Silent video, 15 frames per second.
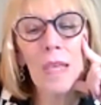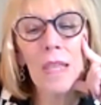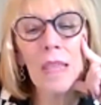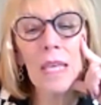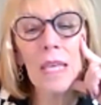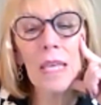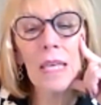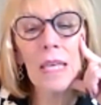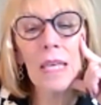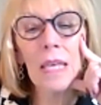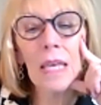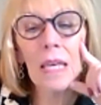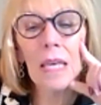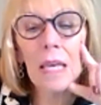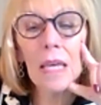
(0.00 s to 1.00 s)

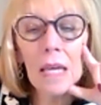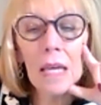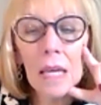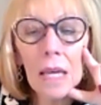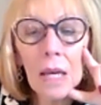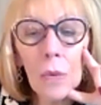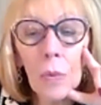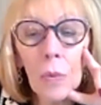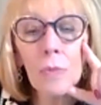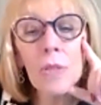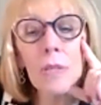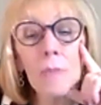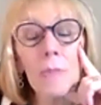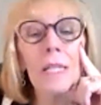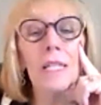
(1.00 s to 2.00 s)
when will
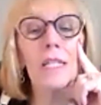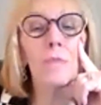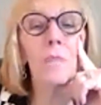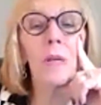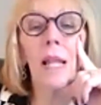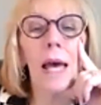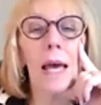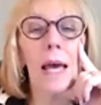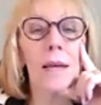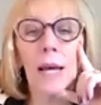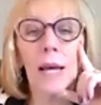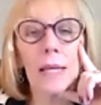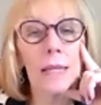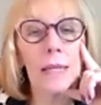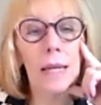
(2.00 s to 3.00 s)
the meetings be live?
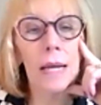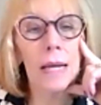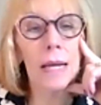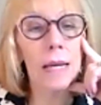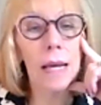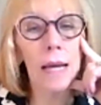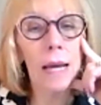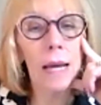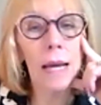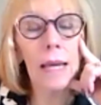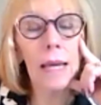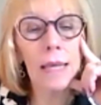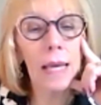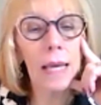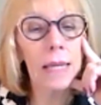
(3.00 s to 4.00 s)
I
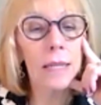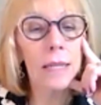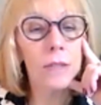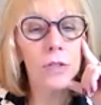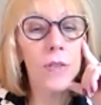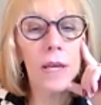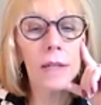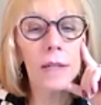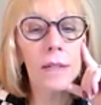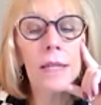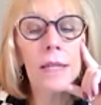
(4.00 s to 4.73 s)
can't answer that.